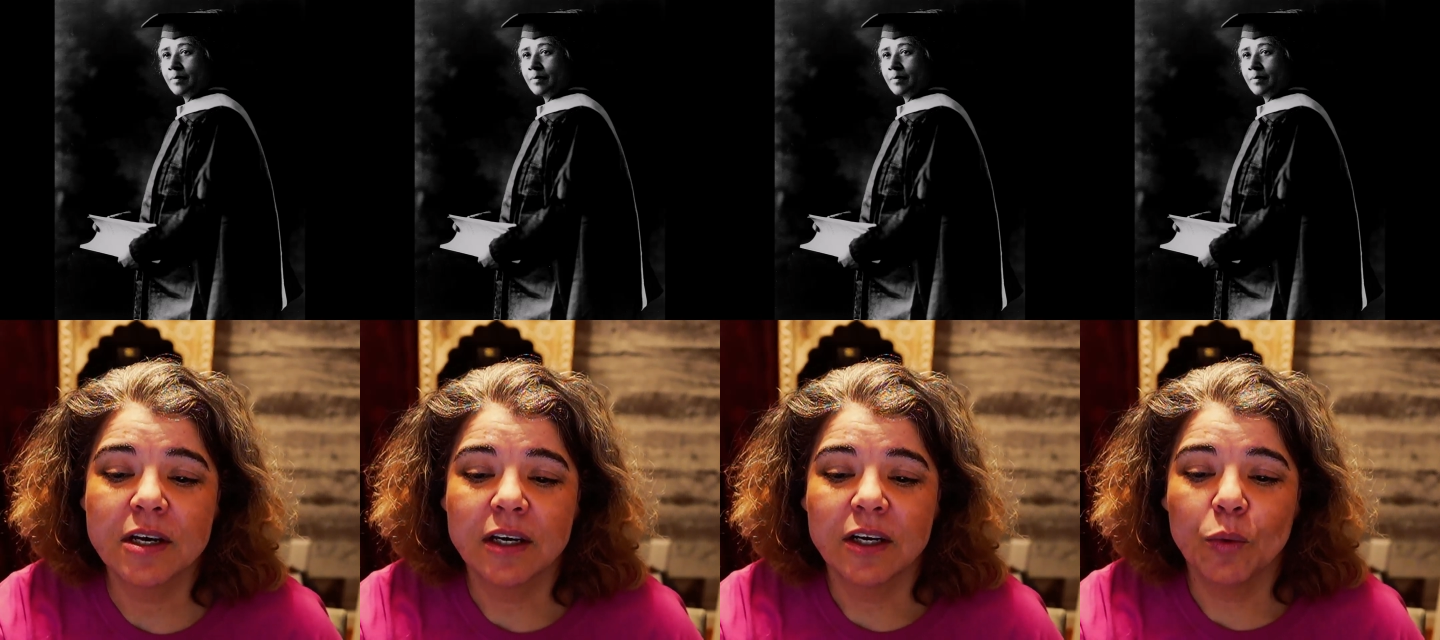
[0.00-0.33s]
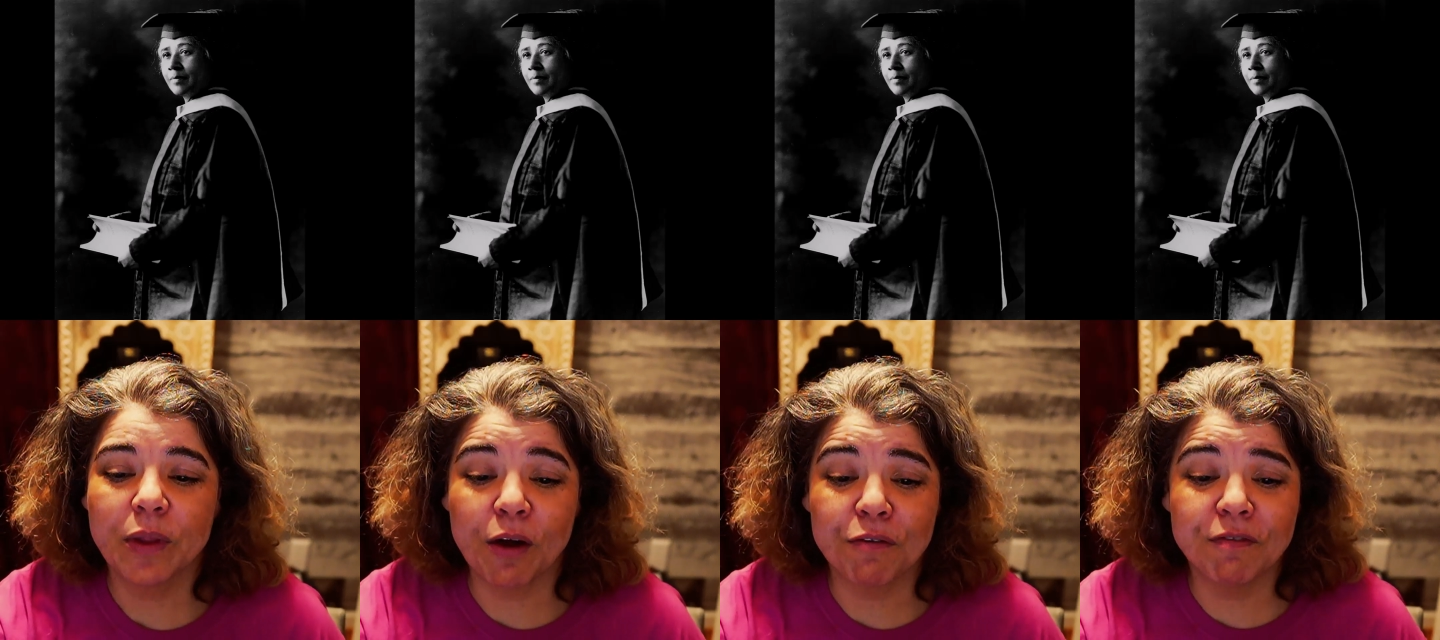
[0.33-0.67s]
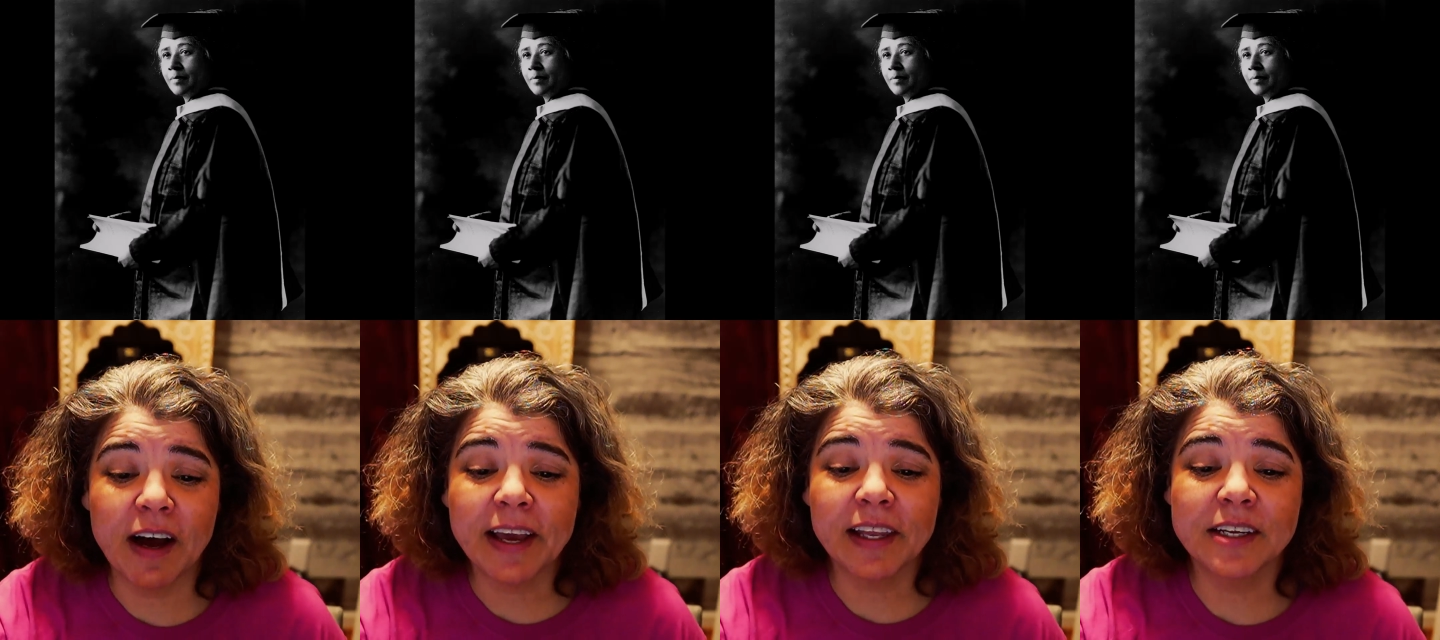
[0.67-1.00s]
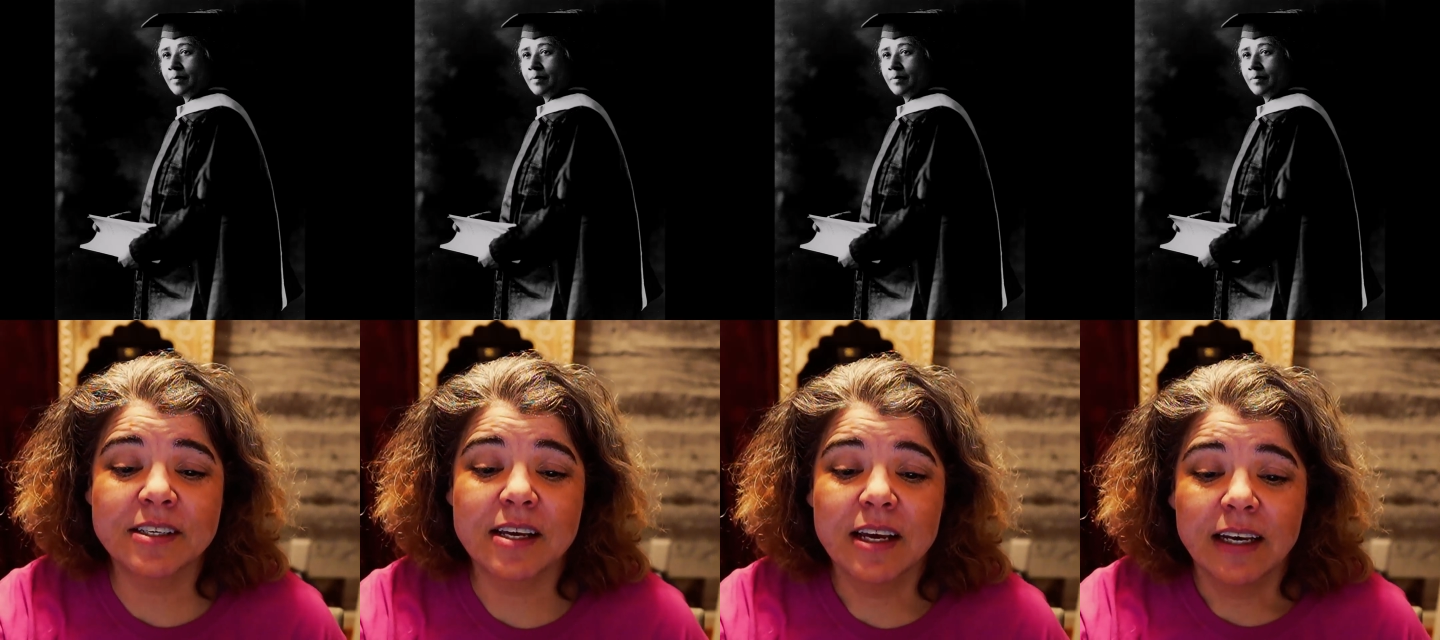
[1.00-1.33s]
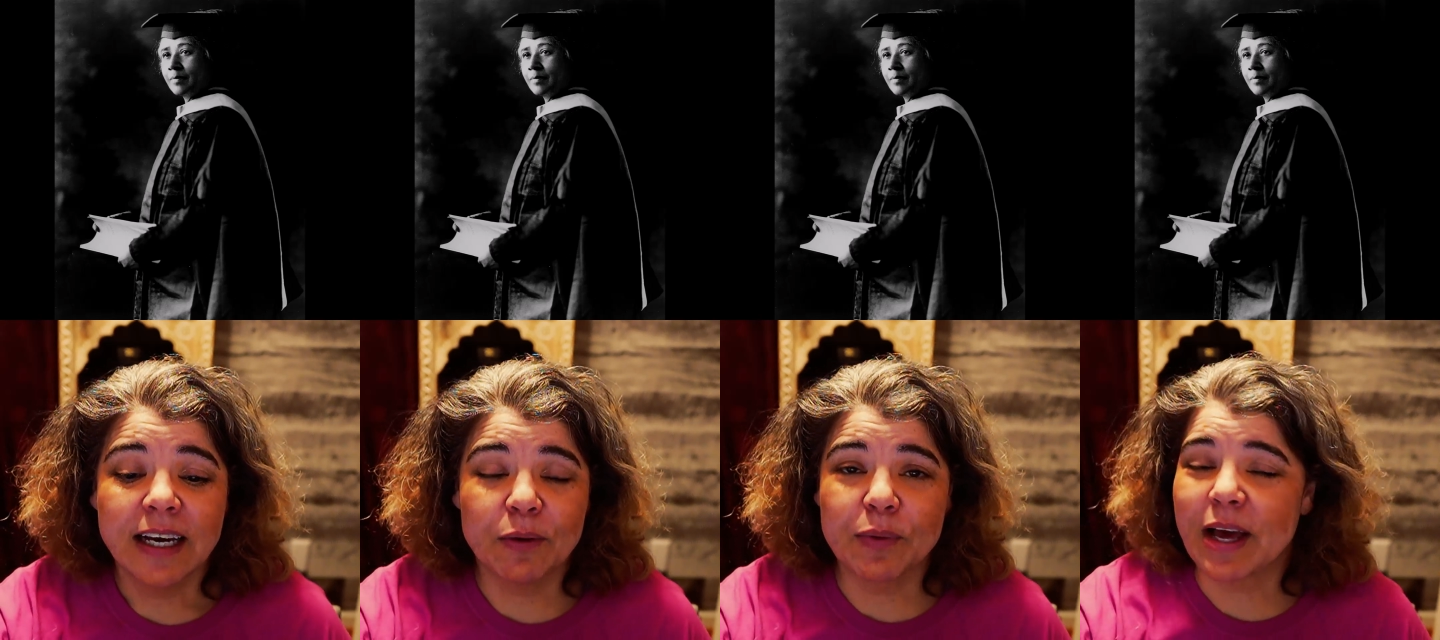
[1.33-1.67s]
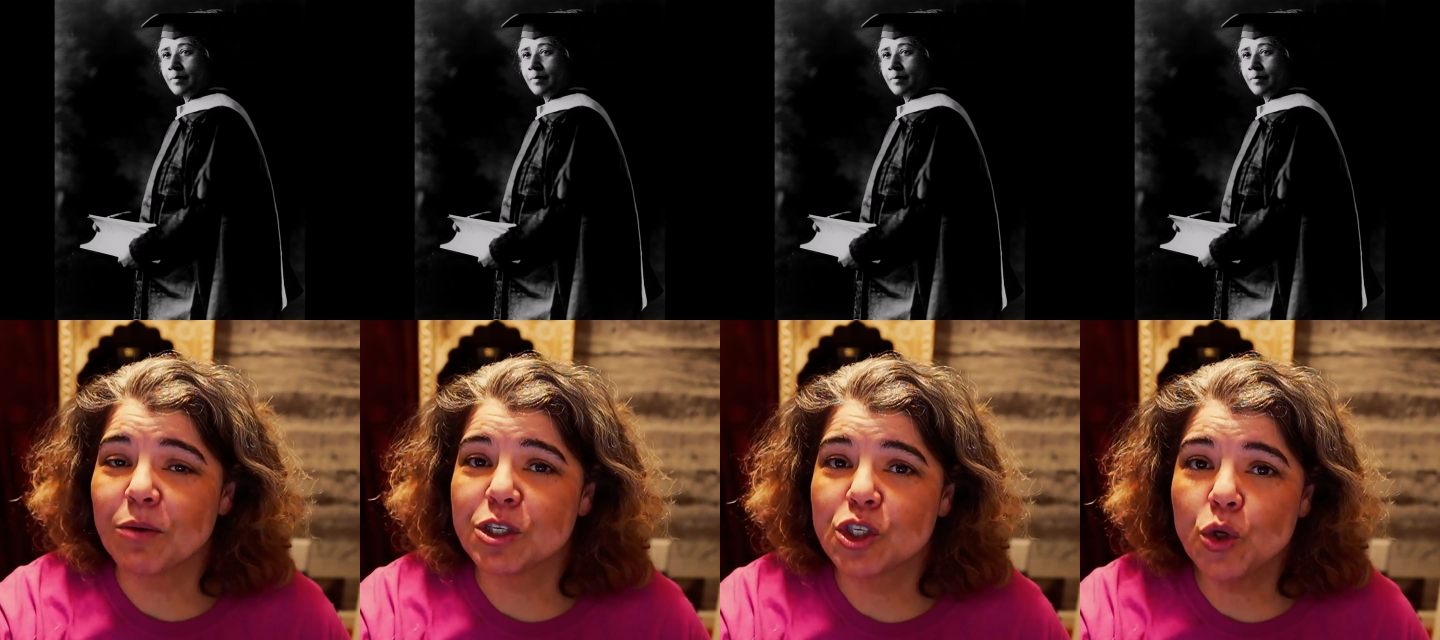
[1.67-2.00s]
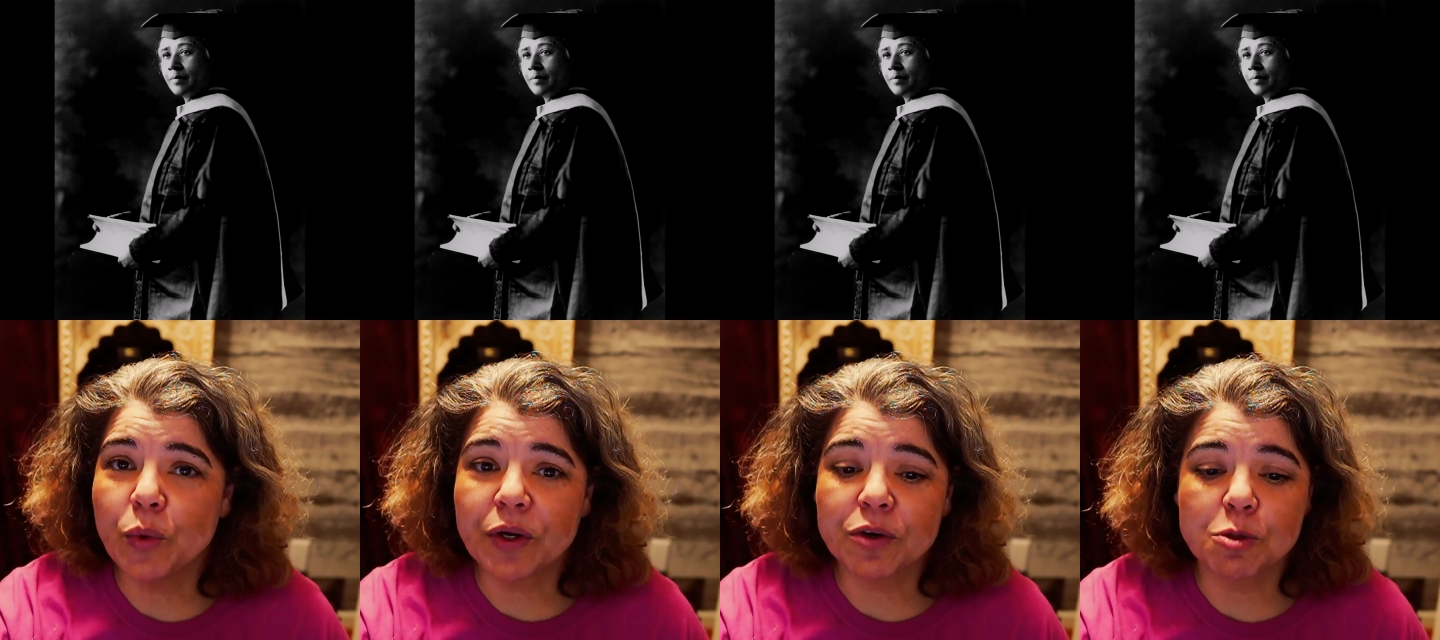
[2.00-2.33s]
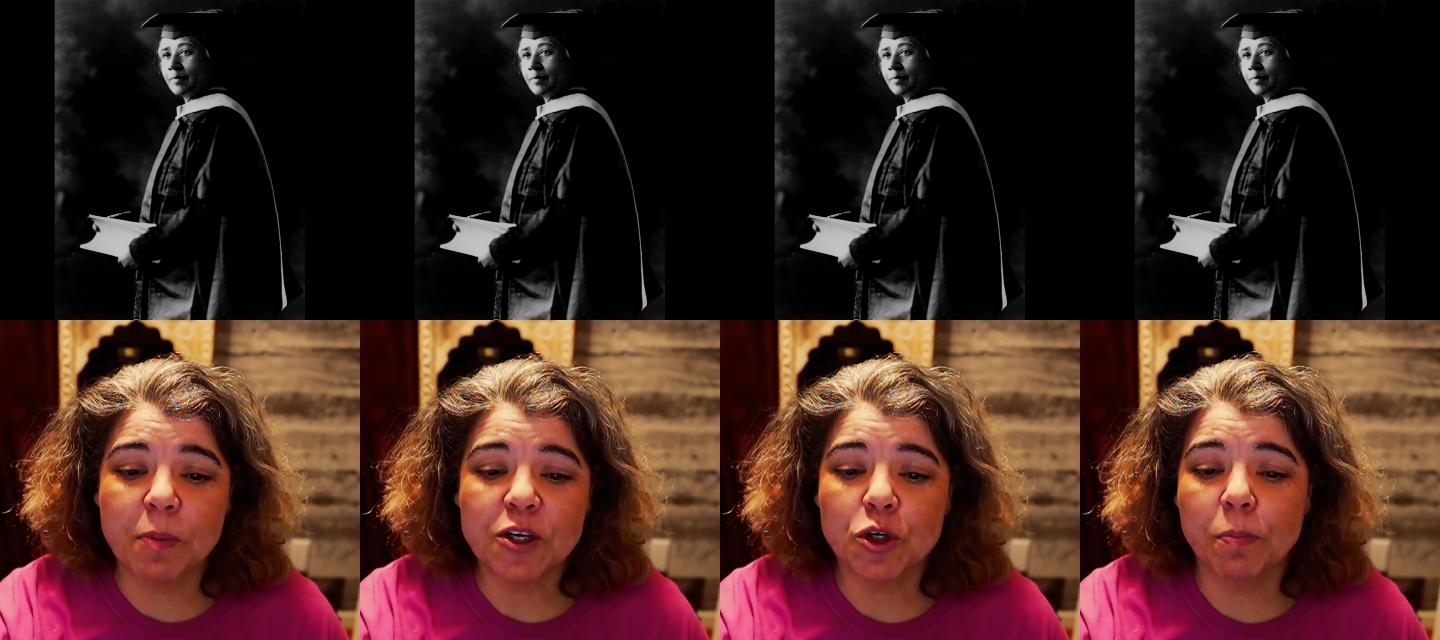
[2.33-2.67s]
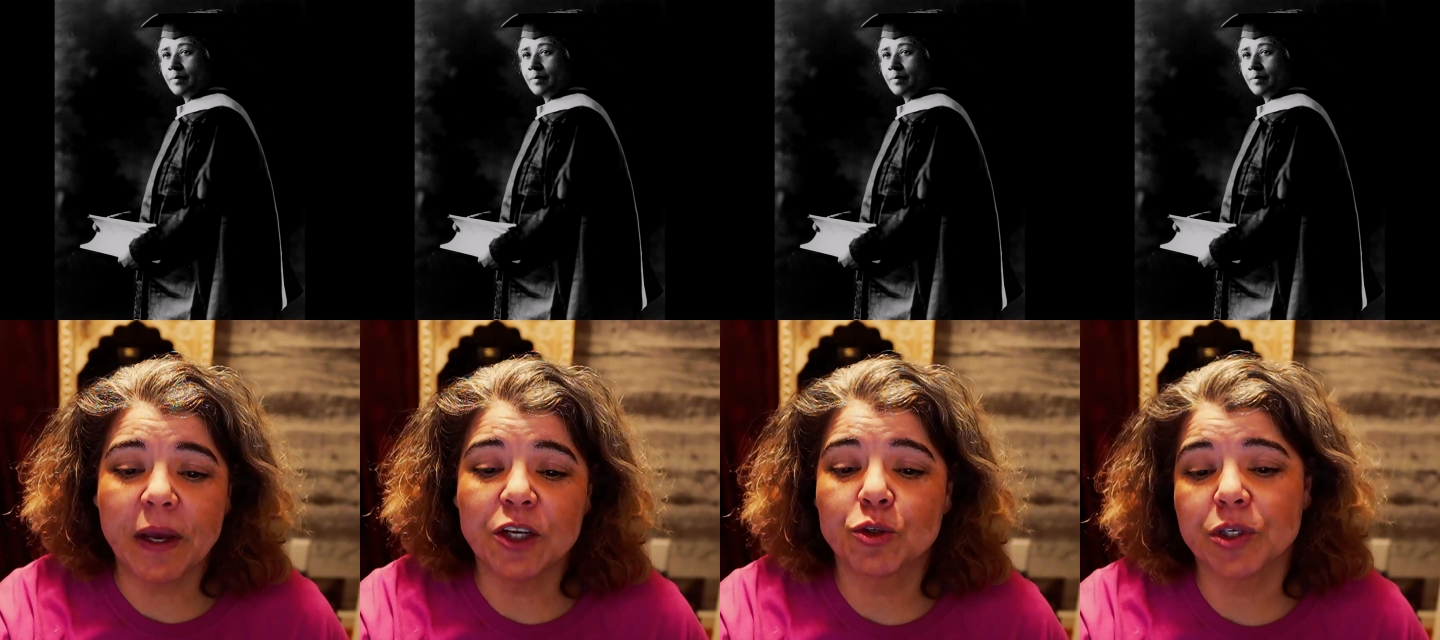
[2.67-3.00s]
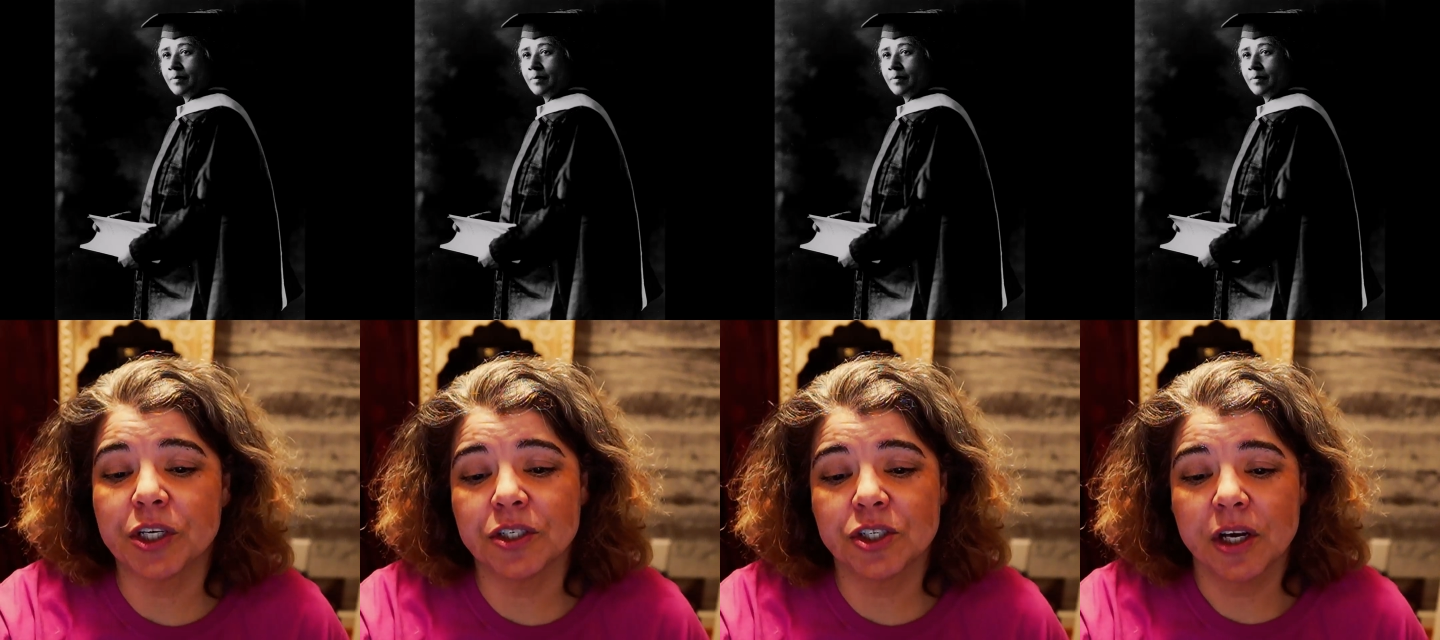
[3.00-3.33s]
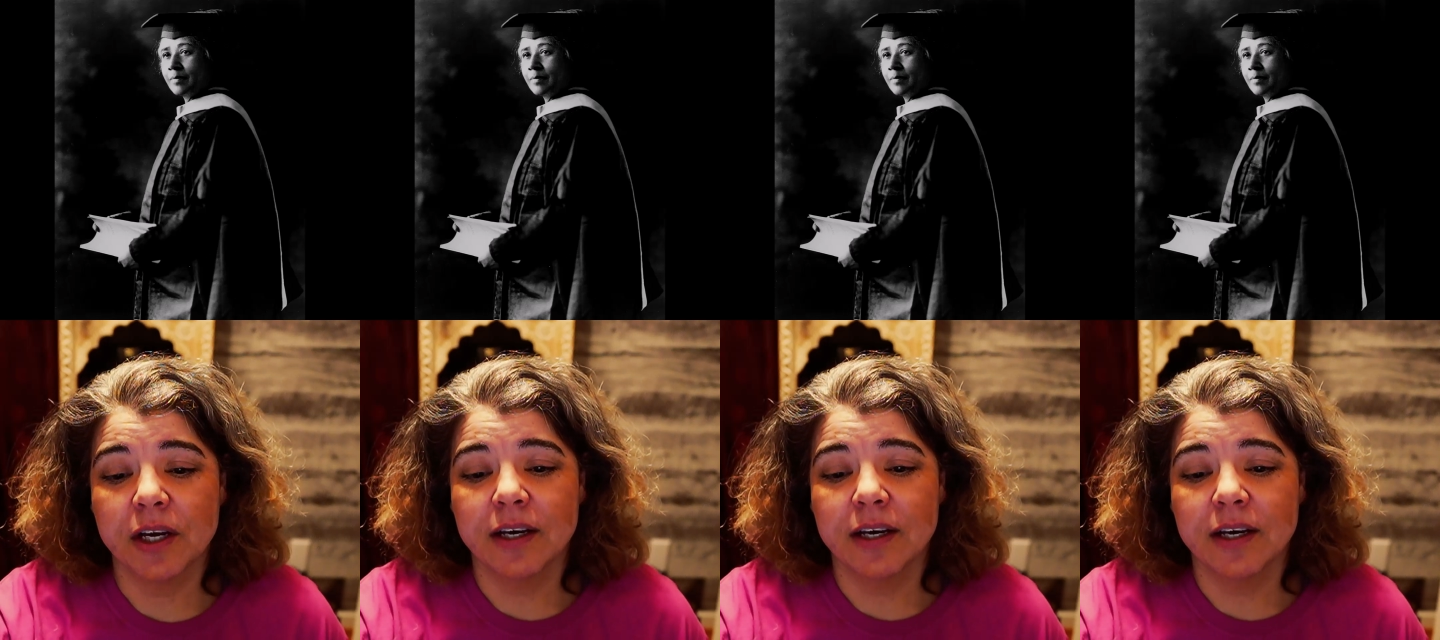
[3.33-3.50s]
without violence and without suing or special patronage.